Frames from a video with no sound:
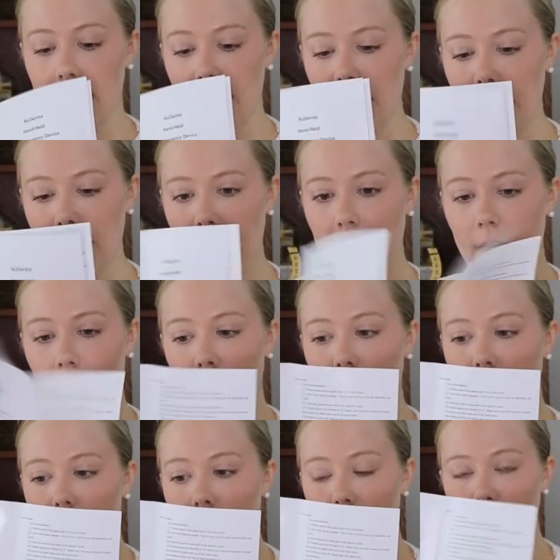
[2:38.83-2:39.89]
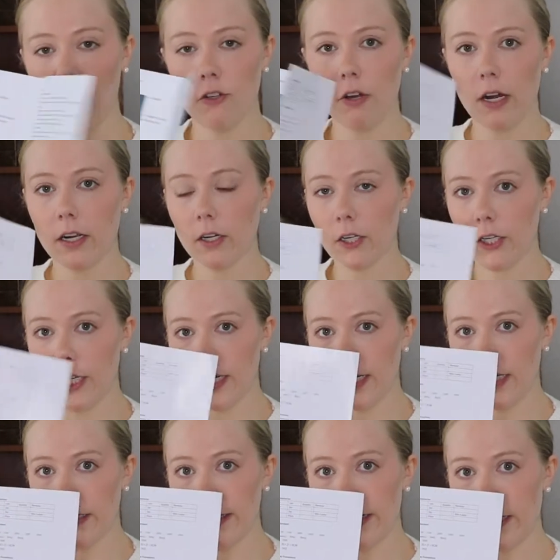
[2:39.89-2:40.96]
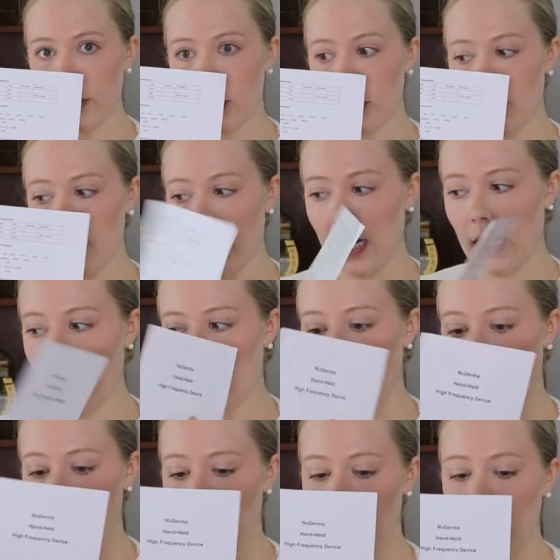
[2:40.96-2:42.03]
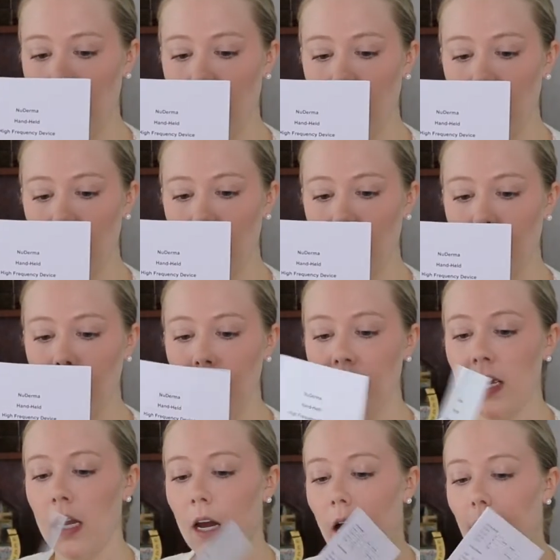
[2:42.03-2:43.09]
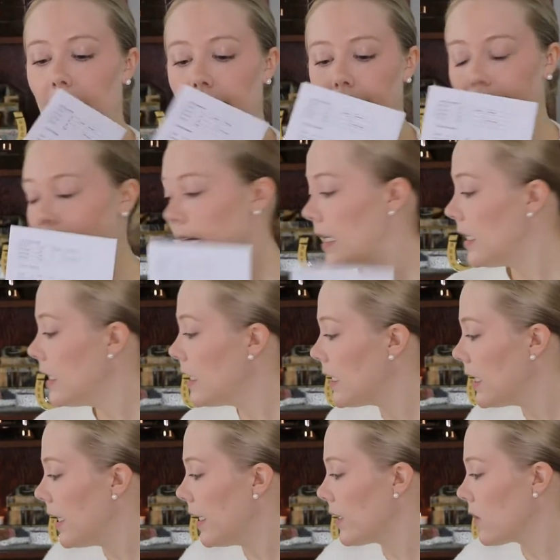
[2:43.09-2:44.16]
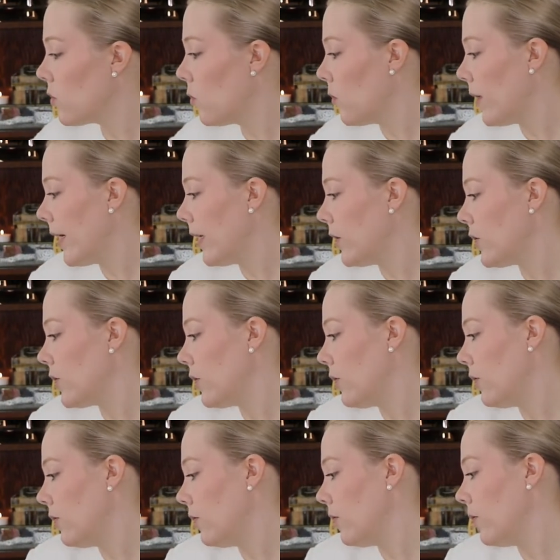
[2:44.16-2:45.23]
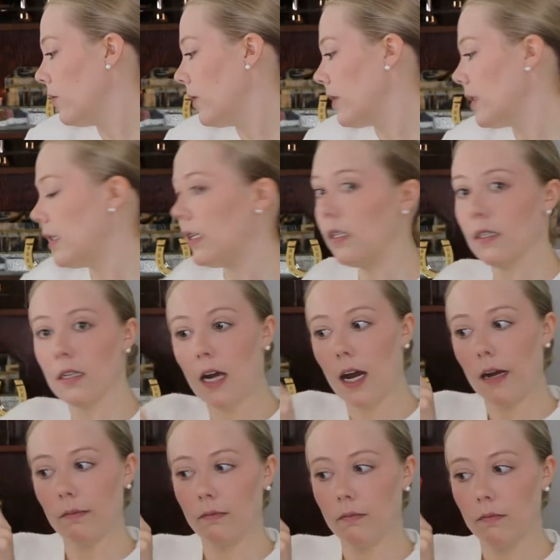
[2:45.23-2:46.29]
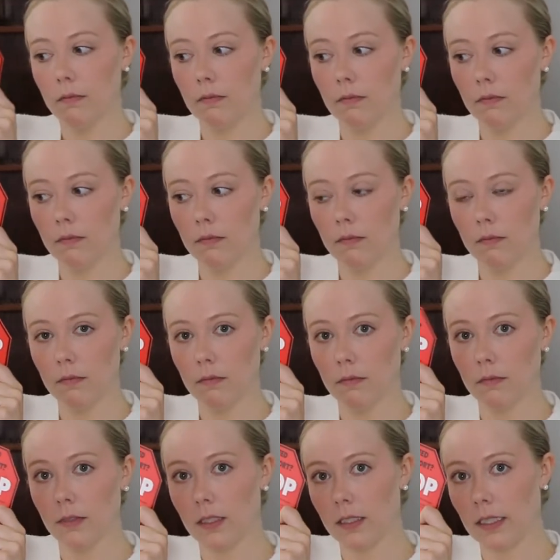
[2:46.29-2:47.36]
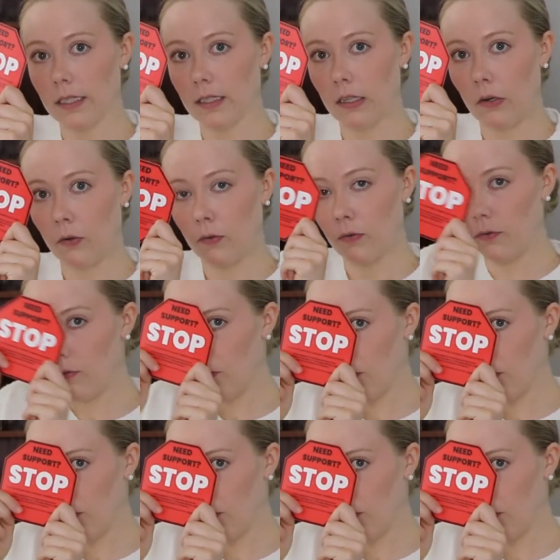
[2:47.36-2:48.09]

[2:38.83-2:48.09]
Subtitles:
detailed instructions that you can read over. And it's going to, let's see, stop. It's a nice little